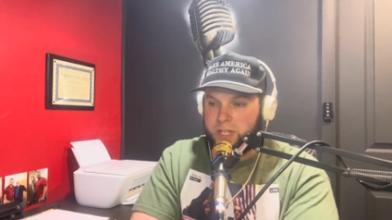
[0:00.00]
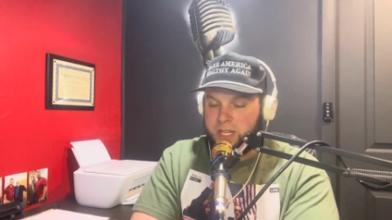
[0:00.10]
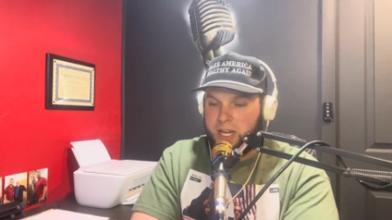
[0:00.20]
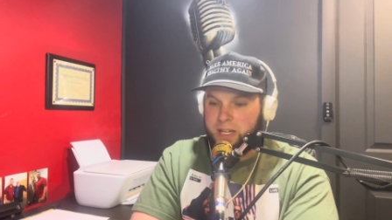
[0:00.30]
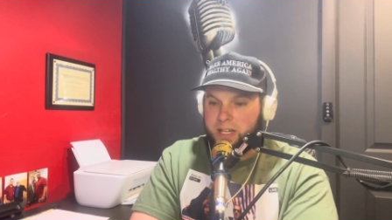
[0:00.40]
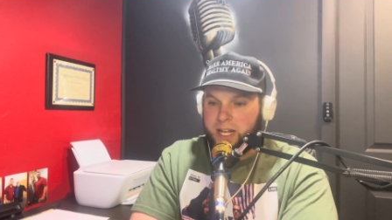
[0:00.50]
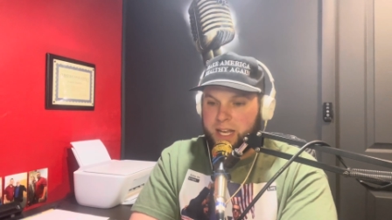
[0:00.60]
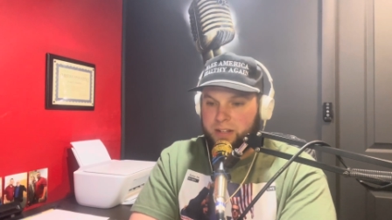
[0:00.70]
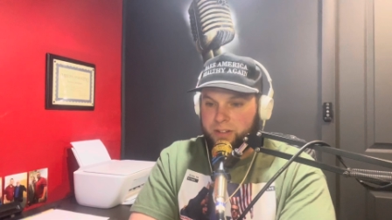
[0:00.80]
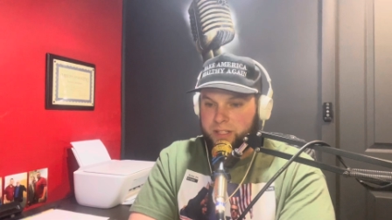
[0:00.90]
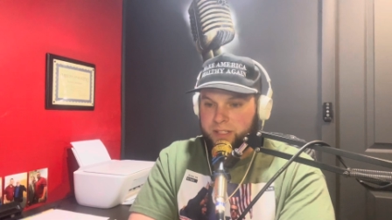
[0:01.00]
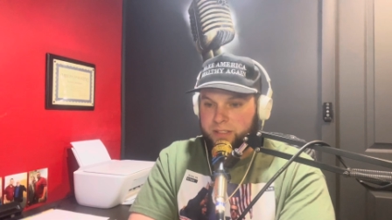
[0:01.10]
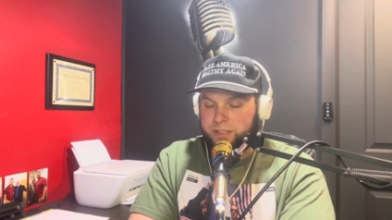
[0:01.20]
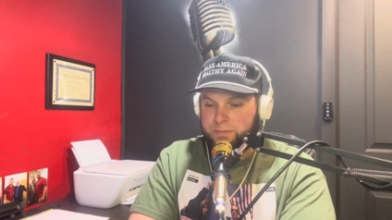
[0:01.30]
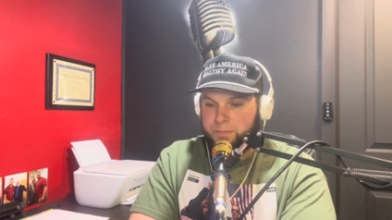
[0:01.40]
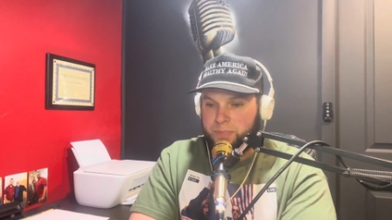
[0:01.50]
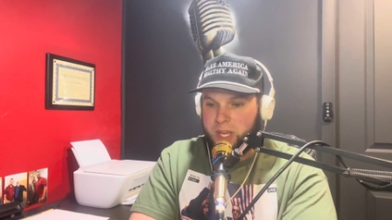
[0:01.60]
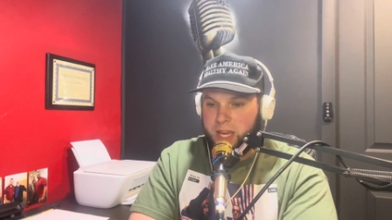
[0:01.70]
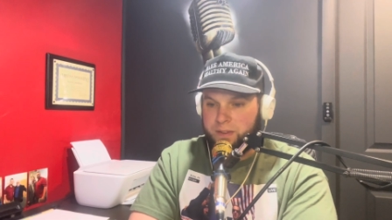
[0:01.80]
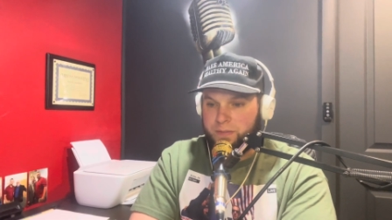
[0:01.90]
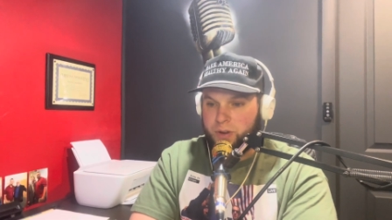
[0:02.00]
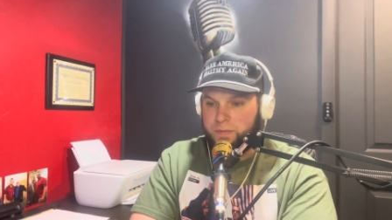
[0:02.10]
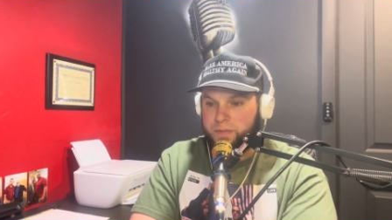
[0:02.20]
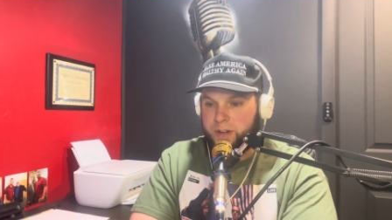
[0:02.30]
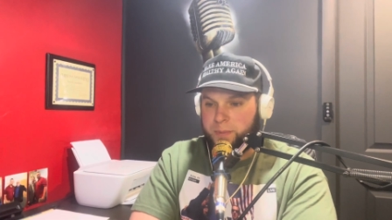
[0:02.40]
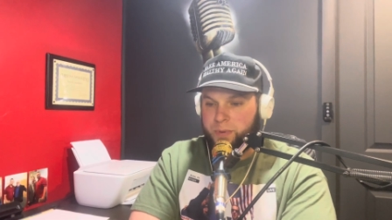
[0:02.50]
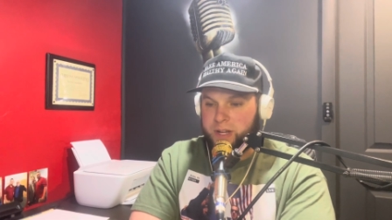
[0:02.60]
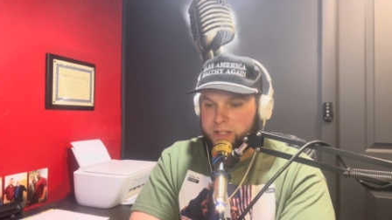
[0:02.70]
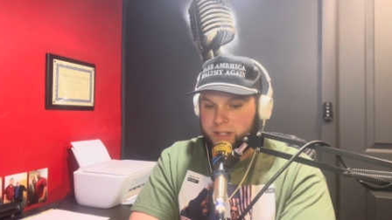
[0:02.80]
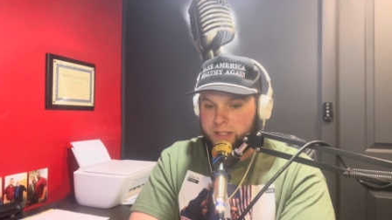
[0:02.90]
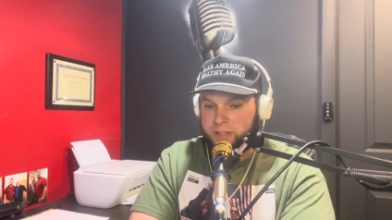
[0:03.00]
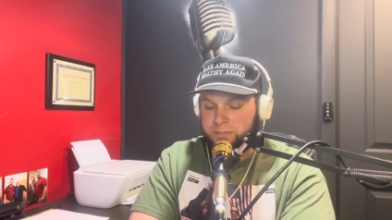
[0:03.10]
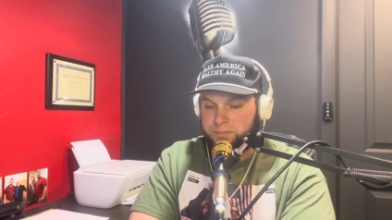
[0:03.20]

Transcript: kind of going to end on this. A vote for a president.